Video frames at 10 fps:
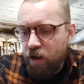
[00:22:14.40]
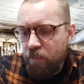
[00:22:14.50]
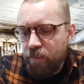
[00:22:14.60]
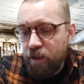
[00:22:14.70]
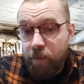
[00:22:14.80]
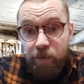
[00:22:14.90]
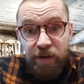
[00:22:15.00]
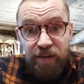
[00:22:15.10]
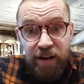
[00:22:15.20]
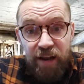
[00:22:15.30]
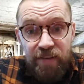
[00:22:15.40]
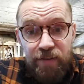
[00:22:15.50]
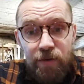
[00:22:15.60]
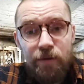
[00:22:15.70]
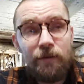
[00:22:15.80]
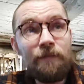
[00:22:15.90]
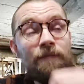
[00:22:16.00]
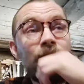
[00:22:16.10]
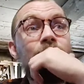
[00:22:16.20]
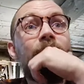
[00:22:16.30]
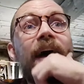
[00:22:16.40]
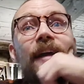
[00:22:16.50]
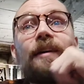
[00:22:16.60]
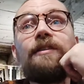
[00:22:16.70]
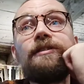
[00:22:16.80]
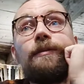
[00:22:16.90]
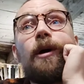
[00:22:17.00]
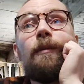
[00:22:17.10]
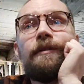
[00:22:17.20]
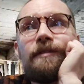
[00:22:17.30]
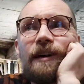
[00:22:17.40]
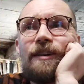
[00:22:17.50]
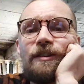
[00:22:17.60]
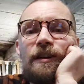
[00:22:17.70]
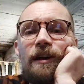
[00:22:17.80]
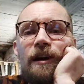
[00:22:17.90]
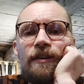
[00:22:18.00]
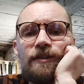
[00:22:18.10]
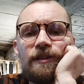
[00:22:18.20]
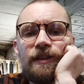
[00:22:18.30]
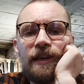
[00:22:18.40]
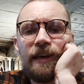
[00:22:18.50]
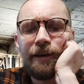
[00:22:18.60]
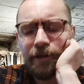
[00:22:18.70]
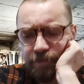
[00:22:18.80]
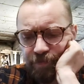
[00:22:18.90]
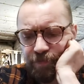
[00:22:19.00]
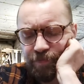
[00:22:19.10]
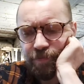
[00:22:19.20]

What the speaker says: I would really, really like to. I had a good moment actually last year.